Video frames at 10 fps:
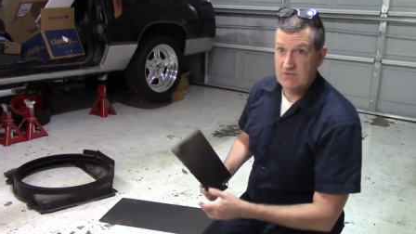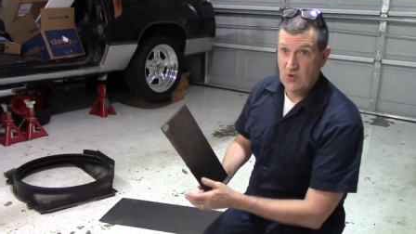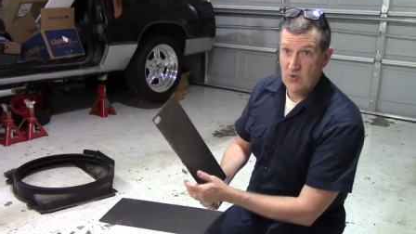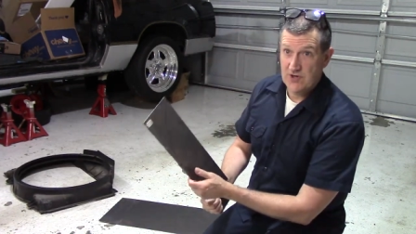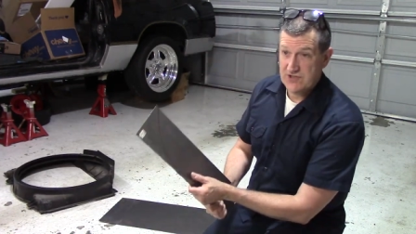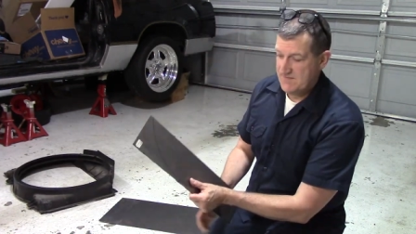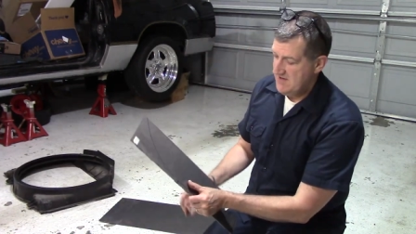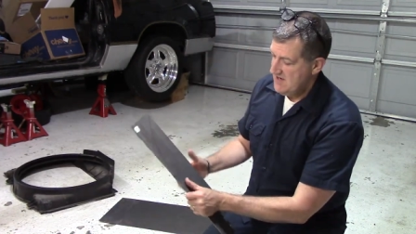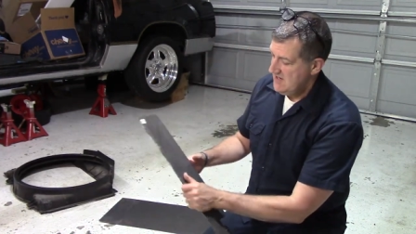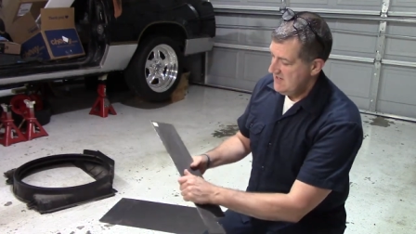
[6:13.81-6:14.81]
noise
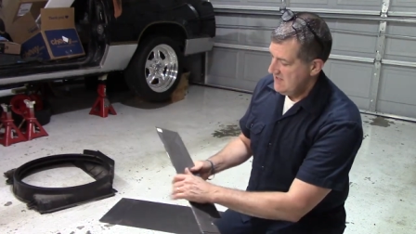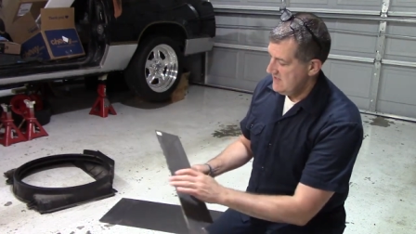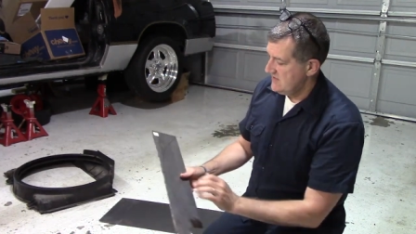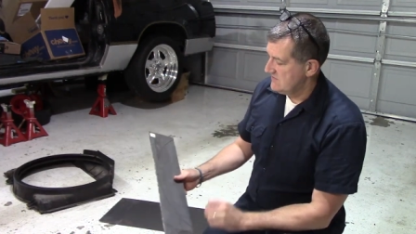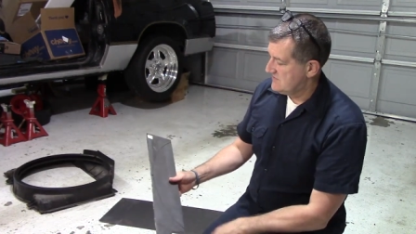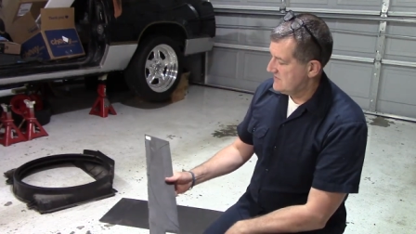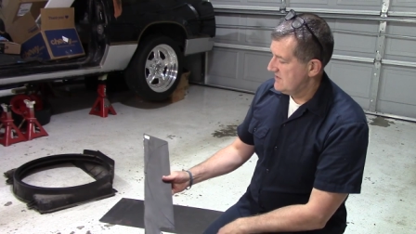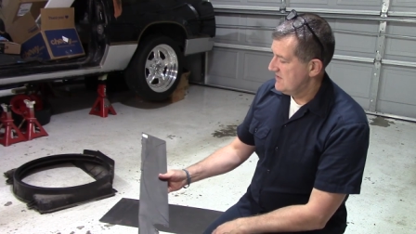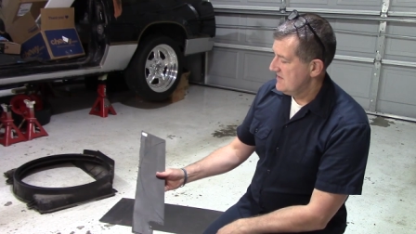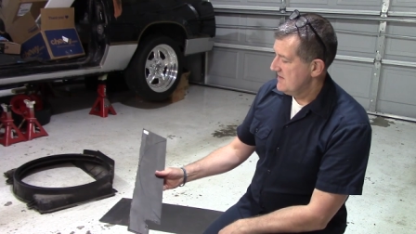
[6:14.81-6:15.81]
is
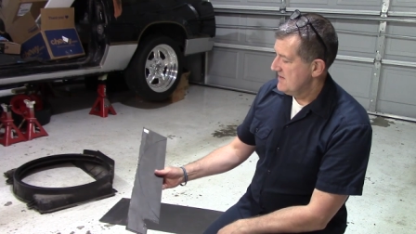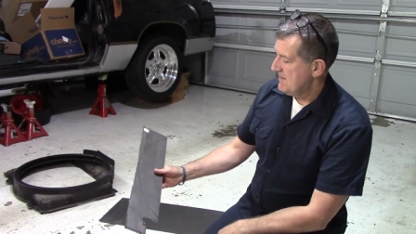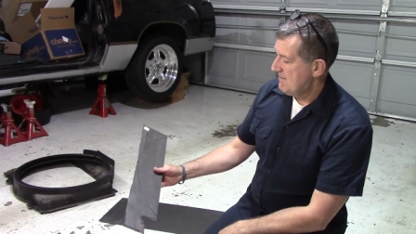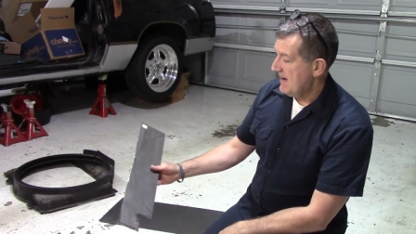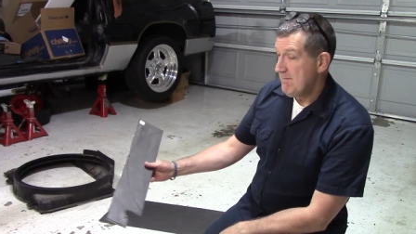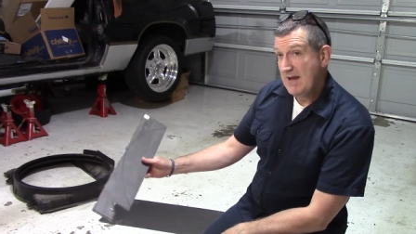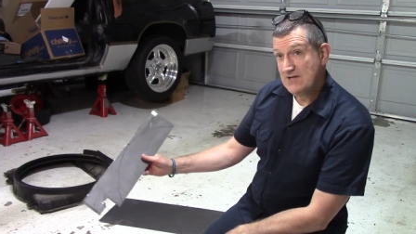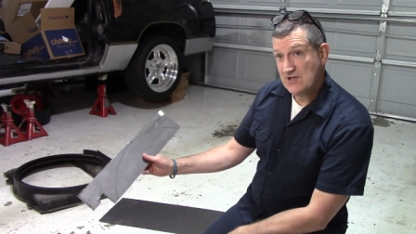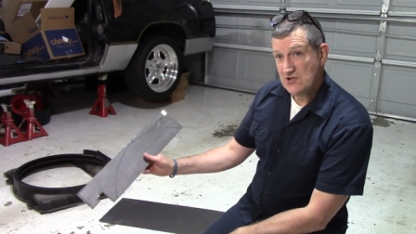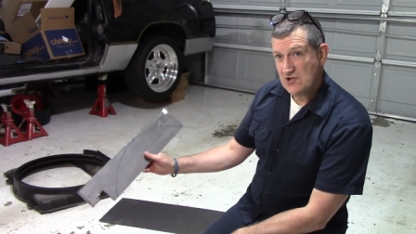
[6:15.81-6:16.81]
my
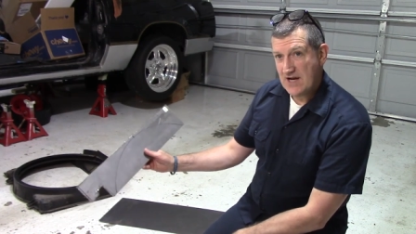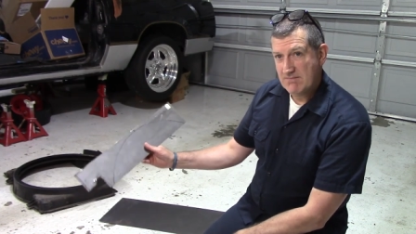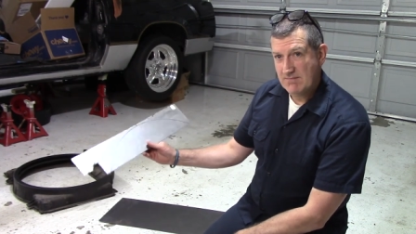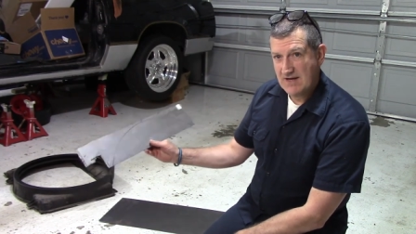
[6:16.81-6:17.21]
basic shape.